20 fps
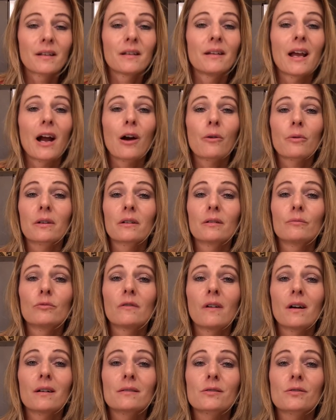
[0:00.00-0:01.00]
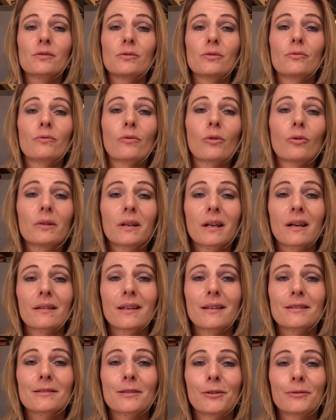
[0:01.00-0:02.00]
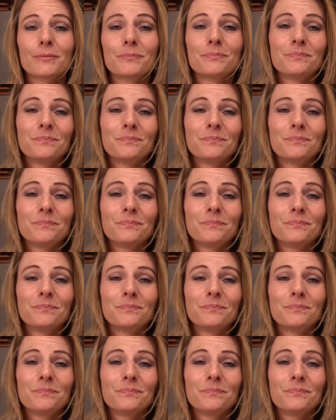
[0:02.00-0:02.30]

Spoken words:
Now we're gonna move on to rolling out that dough.